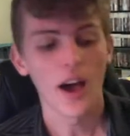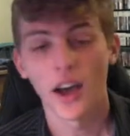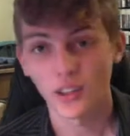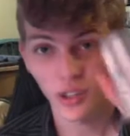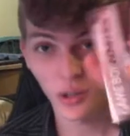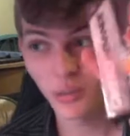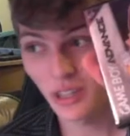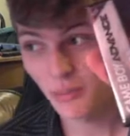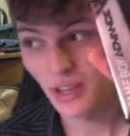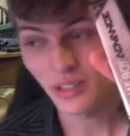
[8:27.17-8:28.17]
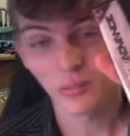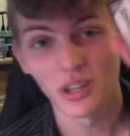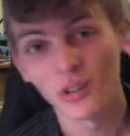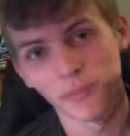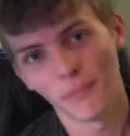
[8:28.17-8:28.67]
Kirby the Amazing
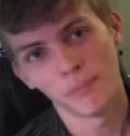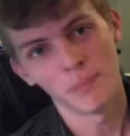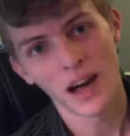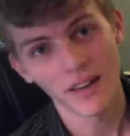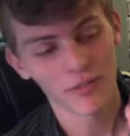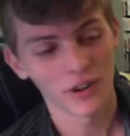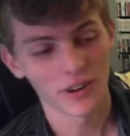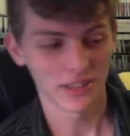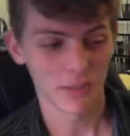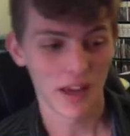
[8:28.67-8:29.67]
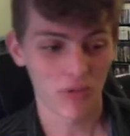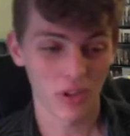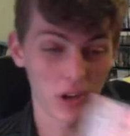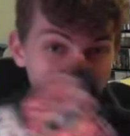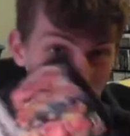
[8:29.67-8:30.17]
Mew. By far, this is my
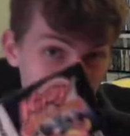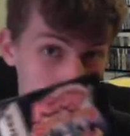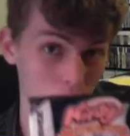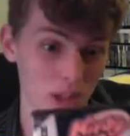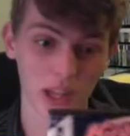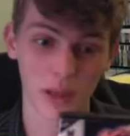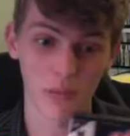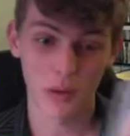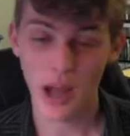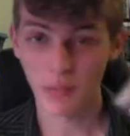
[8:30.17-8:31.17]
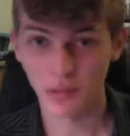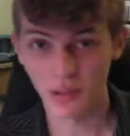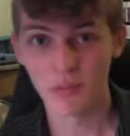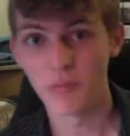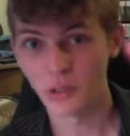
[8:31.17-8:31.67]
favorite Kirby game, probably
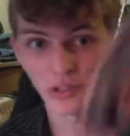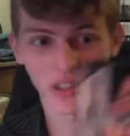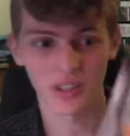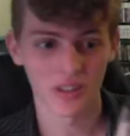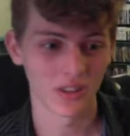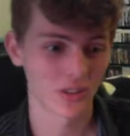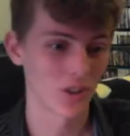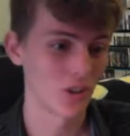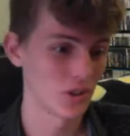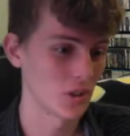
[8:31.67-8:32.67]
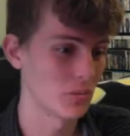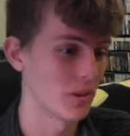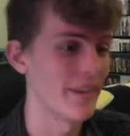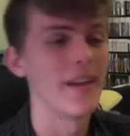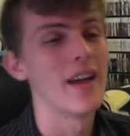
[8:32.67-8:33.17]
mostly because of nostalgia,
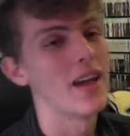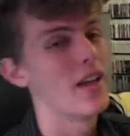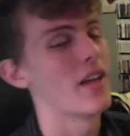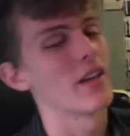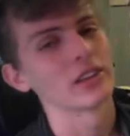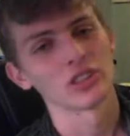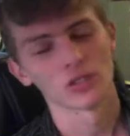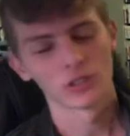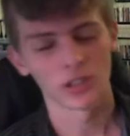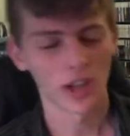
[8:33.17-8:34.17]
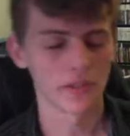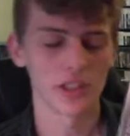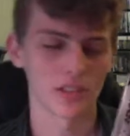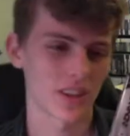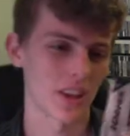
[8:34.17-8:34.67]
but just love
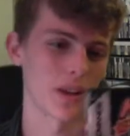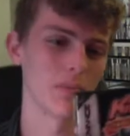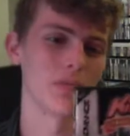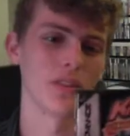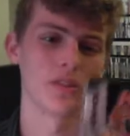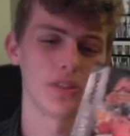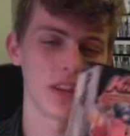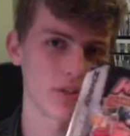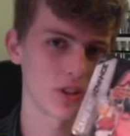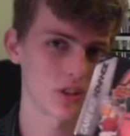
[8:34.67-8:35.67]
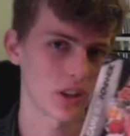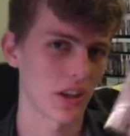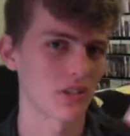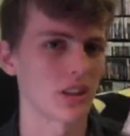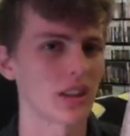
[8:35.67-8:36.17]
this game. Definitely check it out.
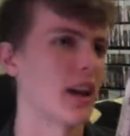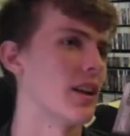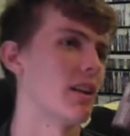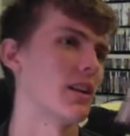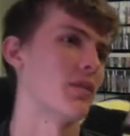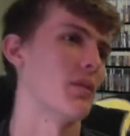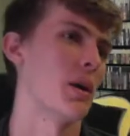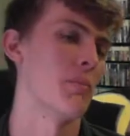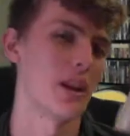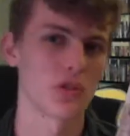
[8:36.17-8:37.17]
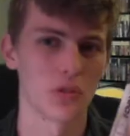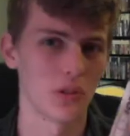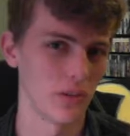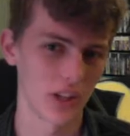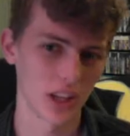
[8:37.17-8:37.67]
It's like kind of like a
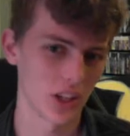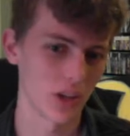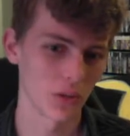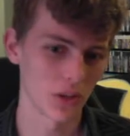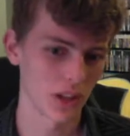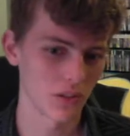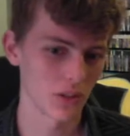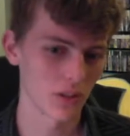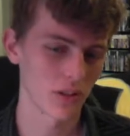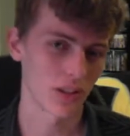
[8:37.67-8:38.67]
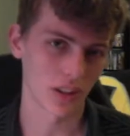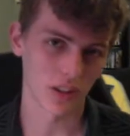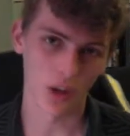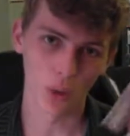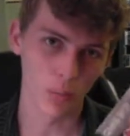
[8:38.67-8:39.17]
Metroidvania or whatever, like
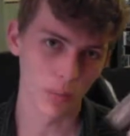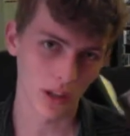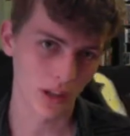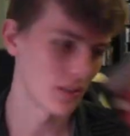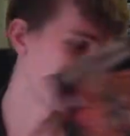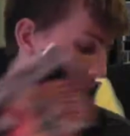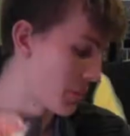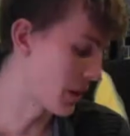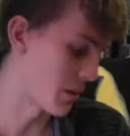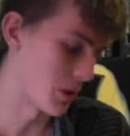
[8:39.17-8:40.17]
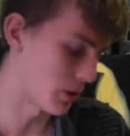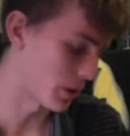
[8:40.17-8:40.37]
open type game, and you can